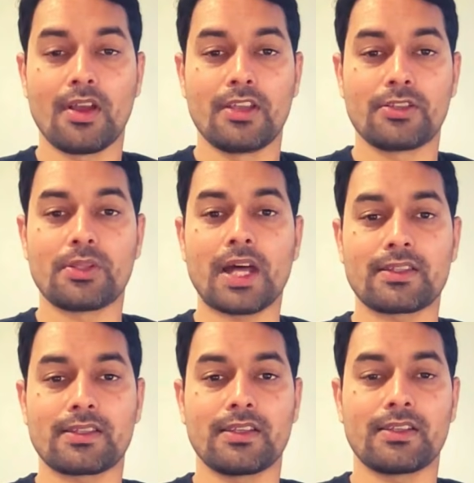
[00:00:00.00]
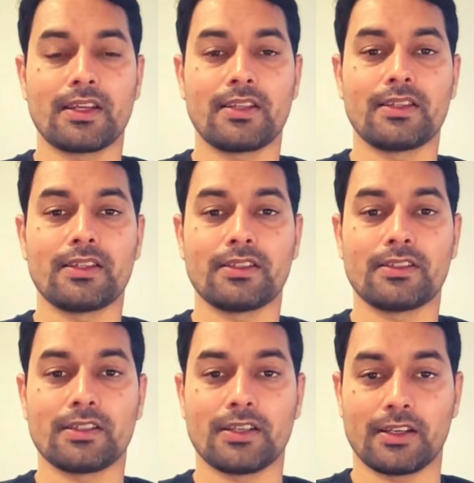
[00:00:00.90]
So that's it in the
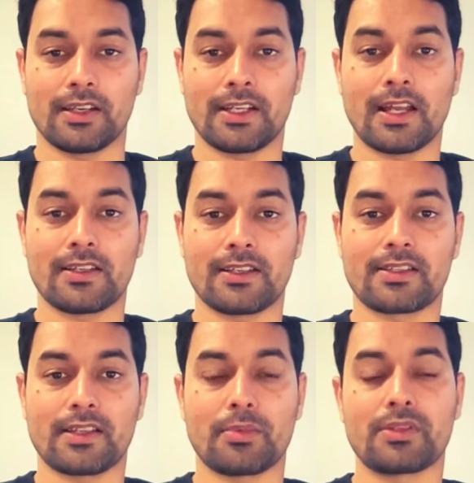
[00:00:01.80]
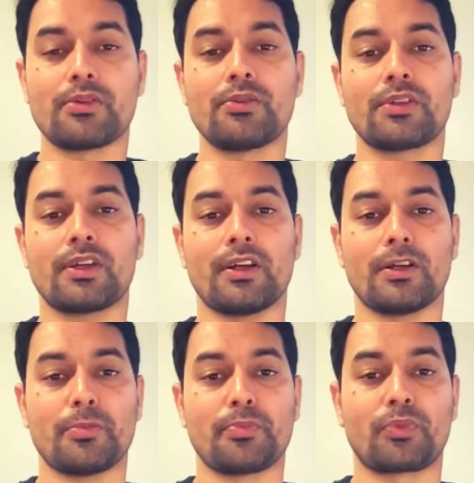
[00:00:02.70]
analytics episode.
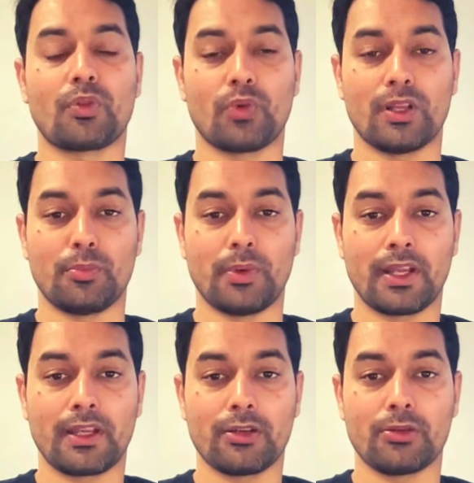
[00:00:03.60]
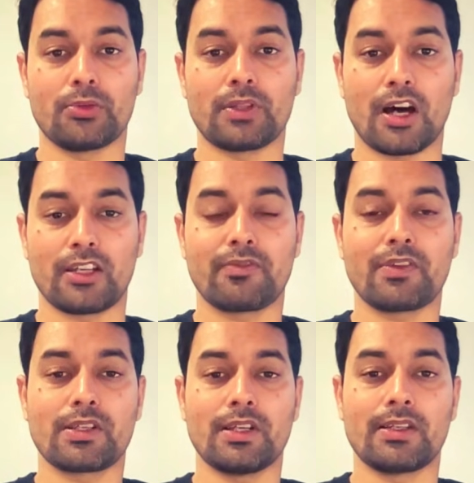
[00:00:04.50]
We'll bring you the
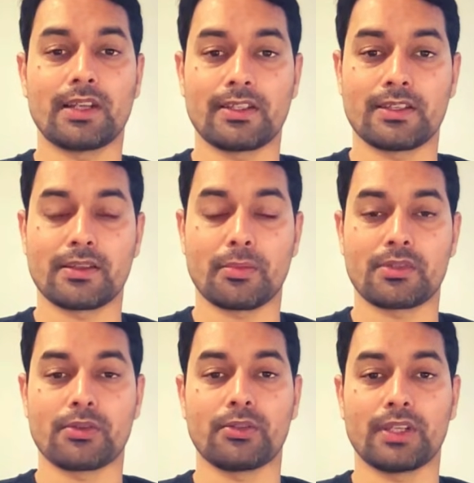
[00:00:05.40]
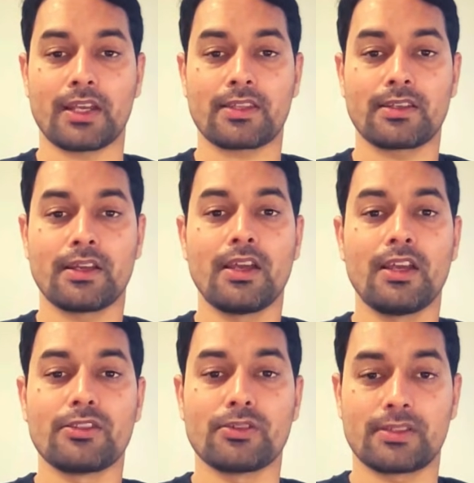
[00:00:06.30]
artificial intelligence episode next.
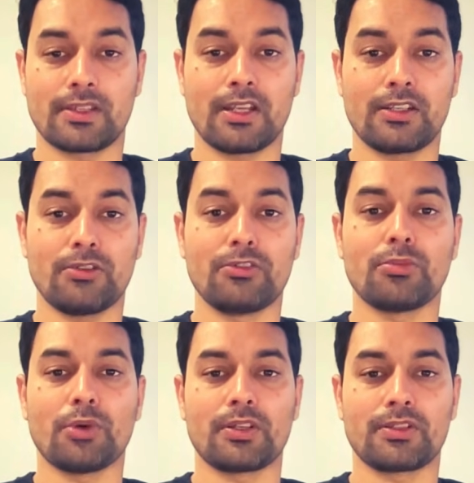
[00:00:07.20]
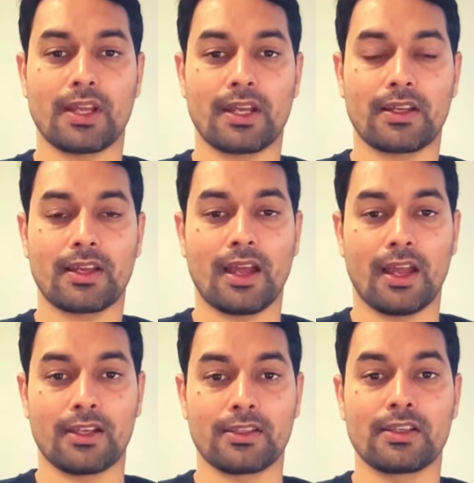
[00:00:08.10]
So stay tuned to Modish Tech
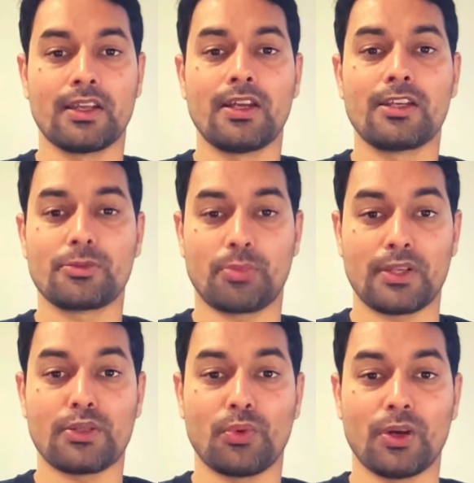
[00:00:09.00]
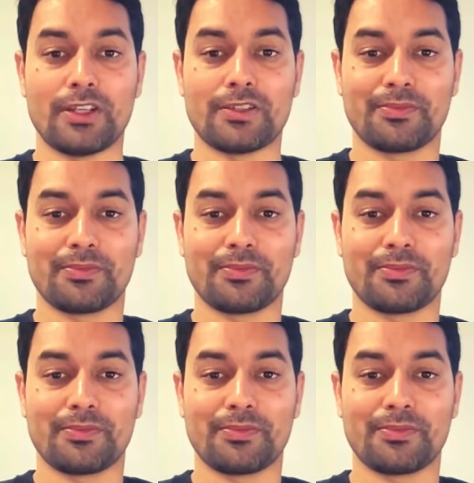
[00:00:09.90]
and spread the word.